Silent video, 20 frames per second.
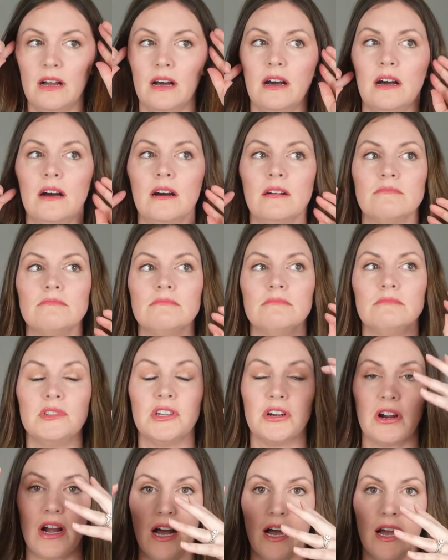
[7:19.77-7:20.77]

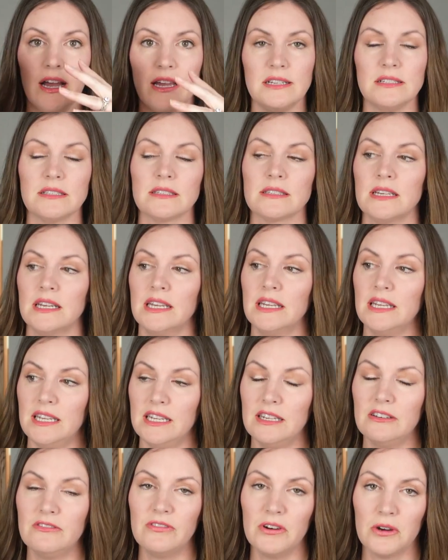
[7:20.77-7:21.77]
your eyes,
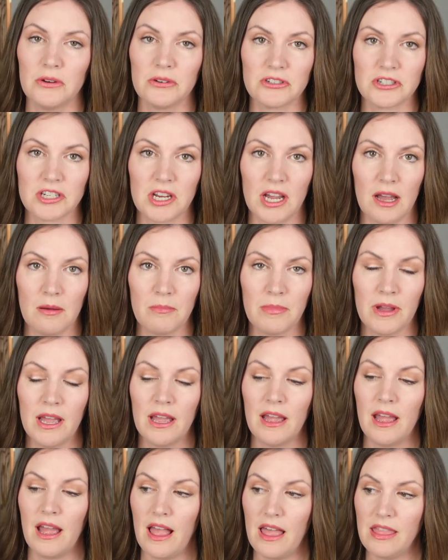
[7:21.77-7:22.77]
in Photoshop,
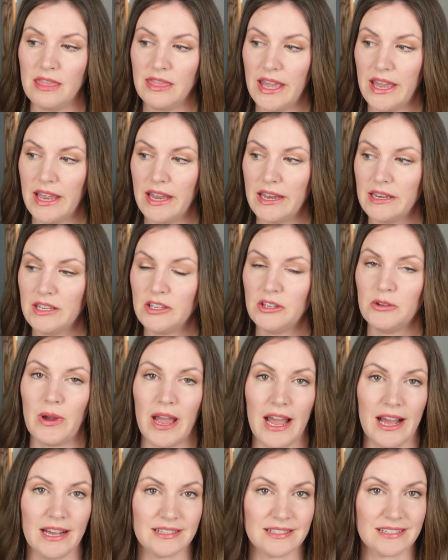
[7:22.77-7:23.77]
and then you
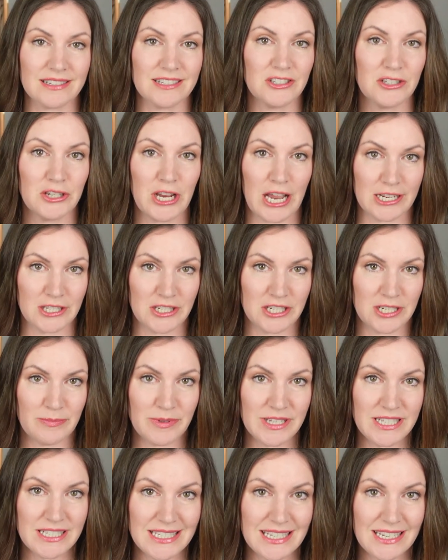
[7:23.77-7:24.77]
ask
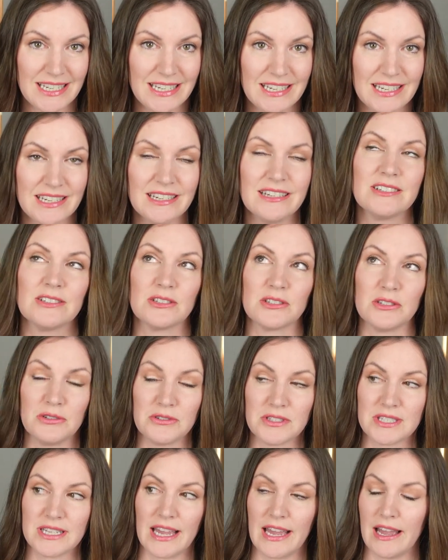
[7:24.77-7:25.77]
ChatGPT, so
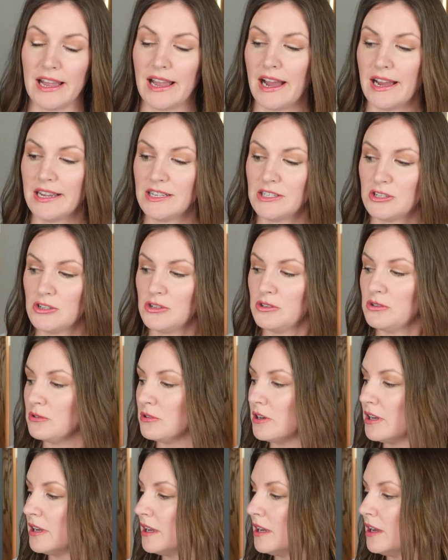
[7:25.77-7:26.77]
using AI
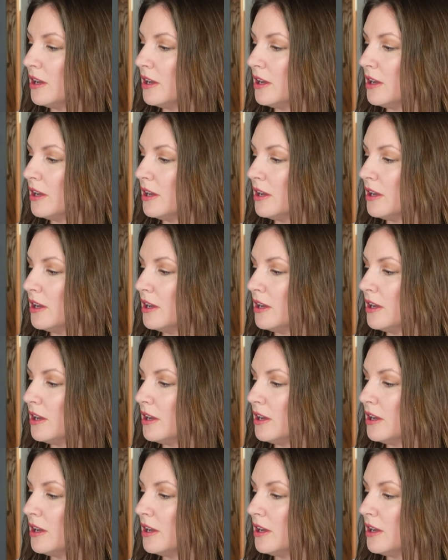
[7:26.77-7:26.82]
too,